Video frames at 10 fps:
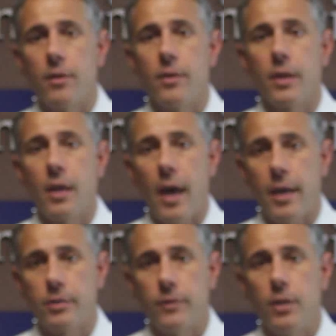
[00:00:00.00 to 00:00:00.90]
are the
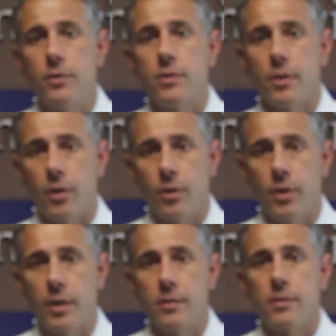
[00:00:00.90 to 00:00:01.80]
cash flows and
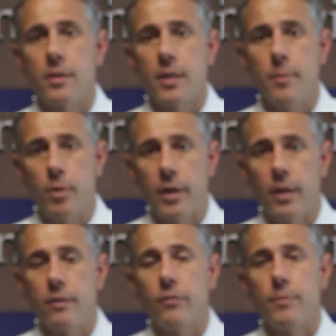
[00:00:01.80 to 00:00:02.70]
earnings that they bring
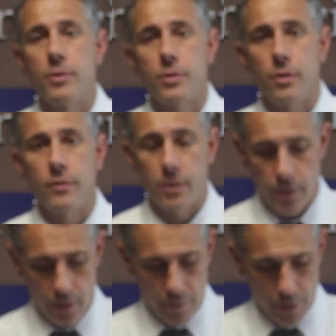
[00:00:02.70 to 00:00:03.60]
in from their
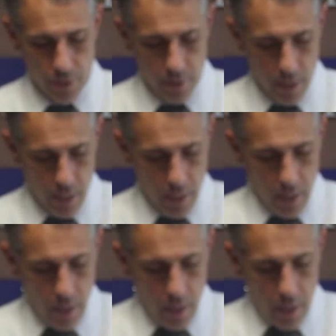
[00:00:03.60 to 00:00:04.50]
services division,
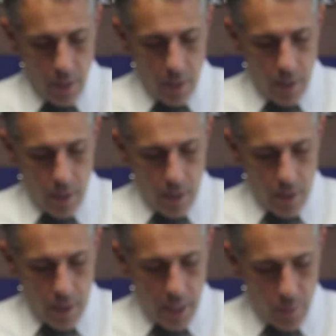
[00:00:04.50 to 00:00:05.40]

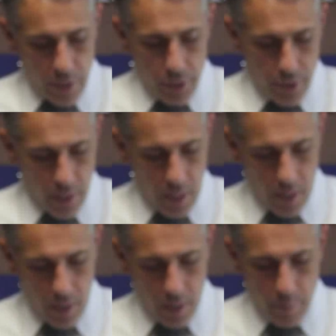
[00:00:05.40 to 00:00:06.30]
in which
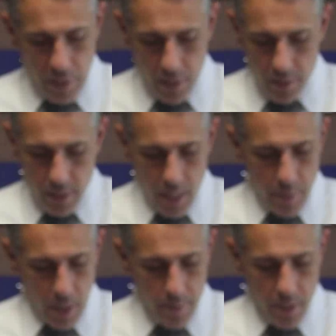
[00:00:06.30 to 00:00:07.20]
they compete against
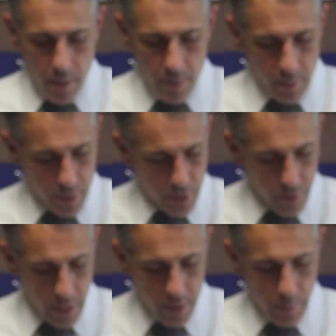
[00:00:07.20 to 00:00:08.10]
IBM, number
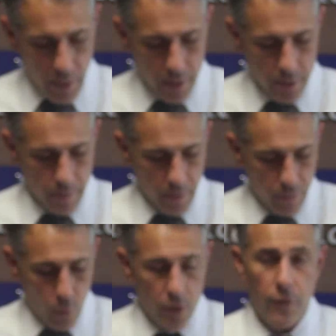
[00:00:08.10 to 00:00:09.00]
2 in that space.
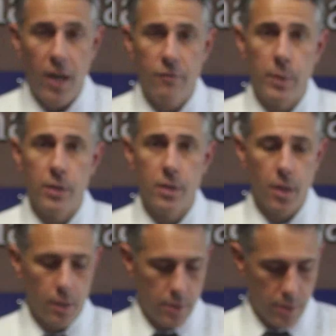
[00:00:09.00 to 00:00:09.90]
$4 to $5 billion
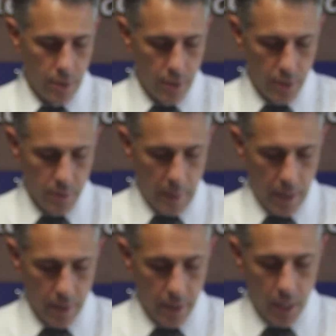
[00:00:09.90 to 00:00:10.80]
in earnings
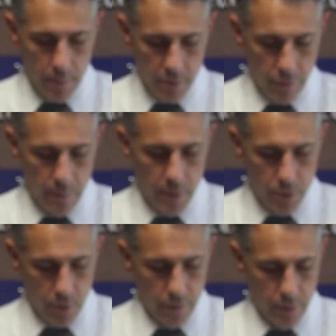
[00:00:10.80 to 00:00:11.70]
power comes from the
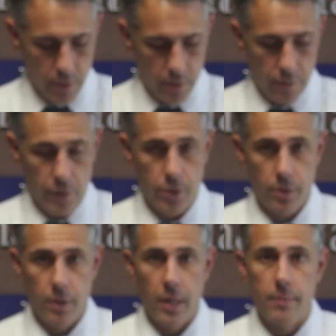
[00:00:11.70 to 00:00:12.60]
services
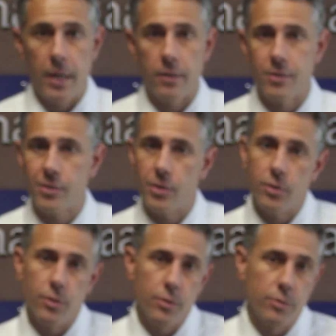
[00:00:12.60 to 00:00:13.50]
division. That amounts
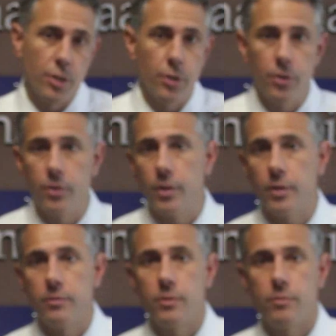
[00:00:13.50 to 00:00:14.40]
to 2
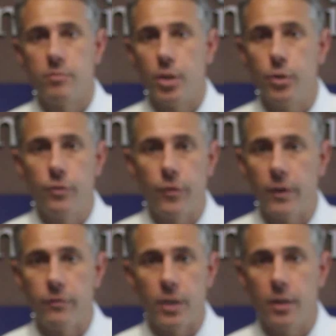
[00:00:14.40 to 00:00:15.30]
to
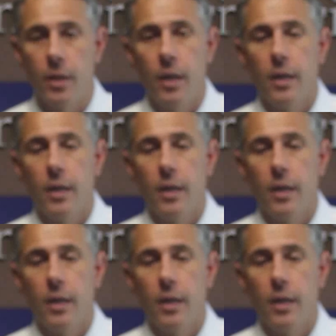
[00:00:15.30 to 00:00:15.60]
250